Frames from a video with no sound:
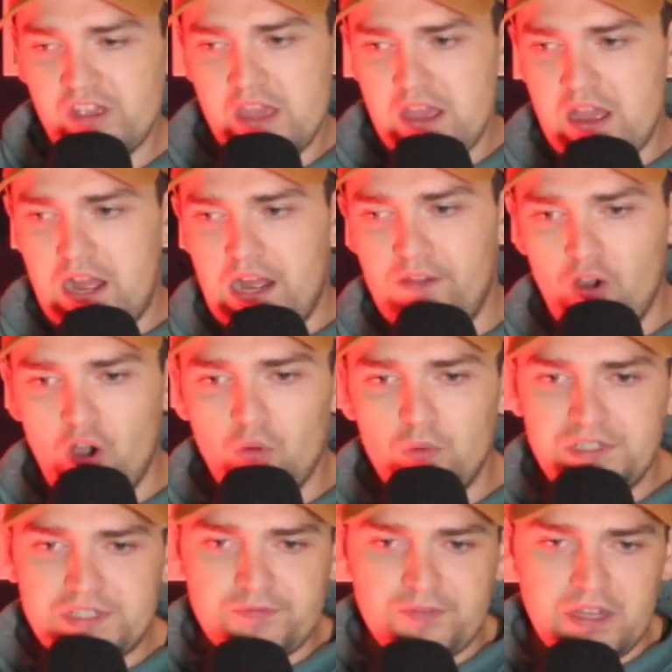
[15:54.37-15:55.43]
I've always
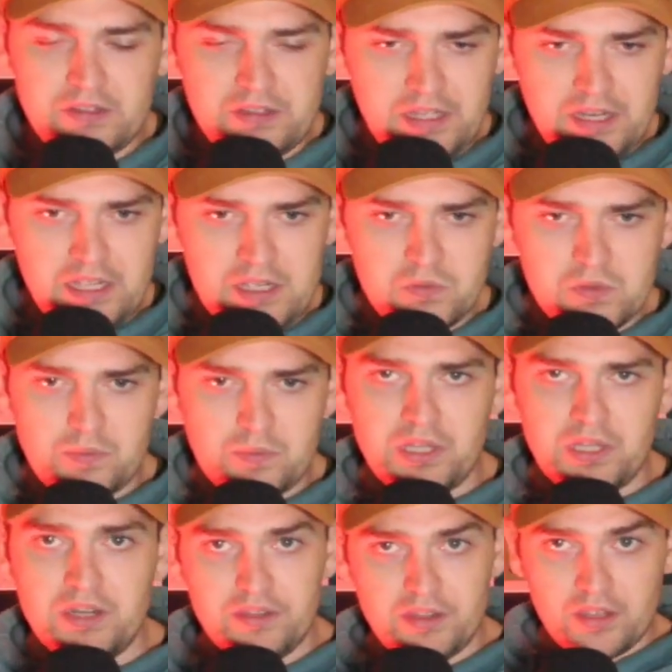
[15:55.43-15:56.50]
felt that he was a player
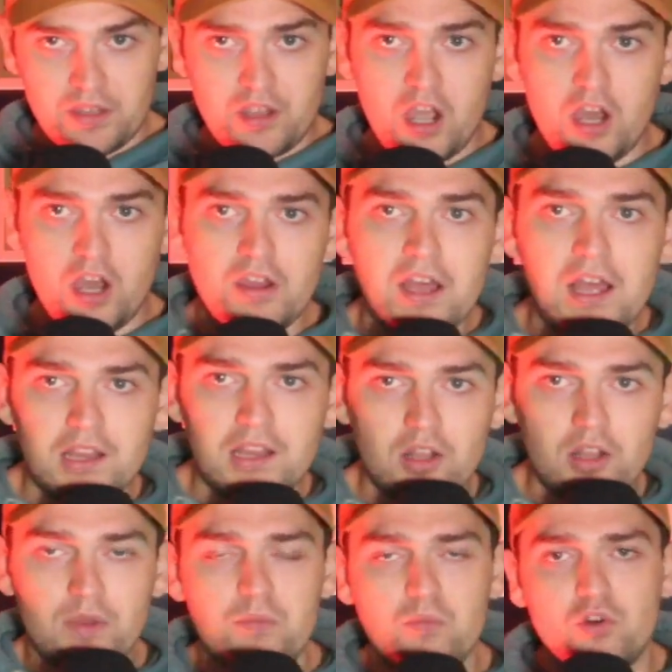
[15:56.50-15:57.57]
that got a little
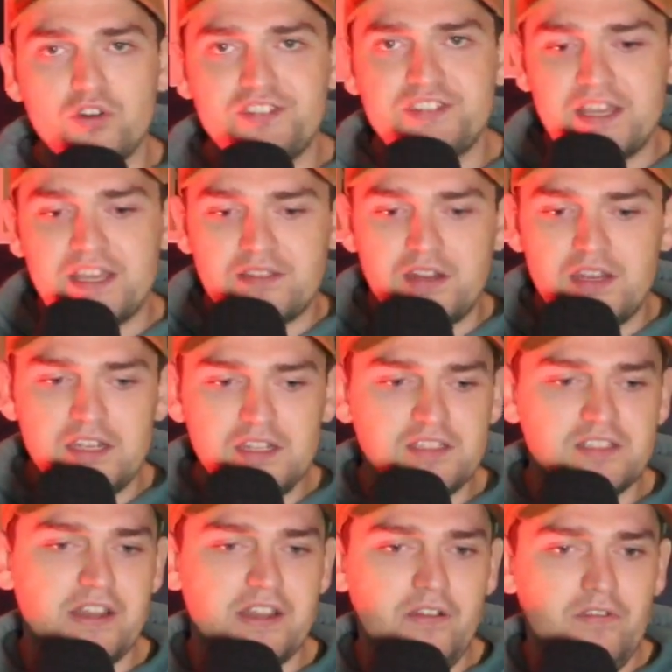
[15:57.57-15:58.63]
bit more stick than he
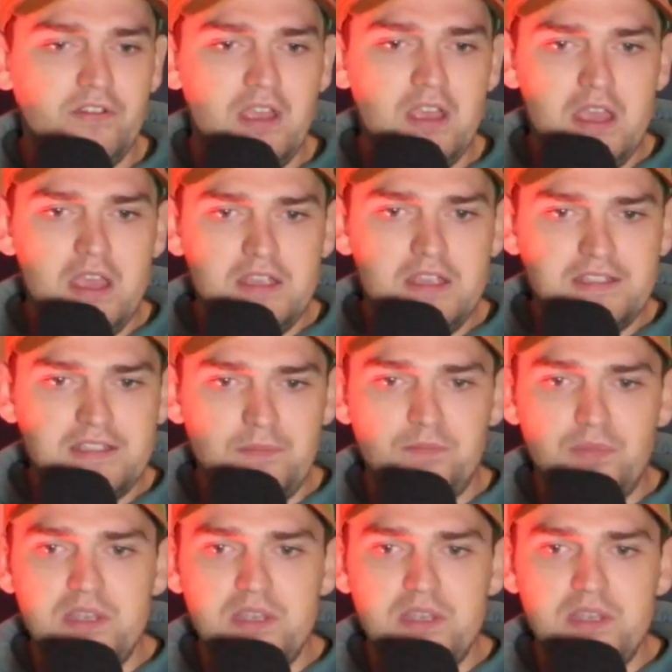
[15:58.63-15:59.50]
deserved simply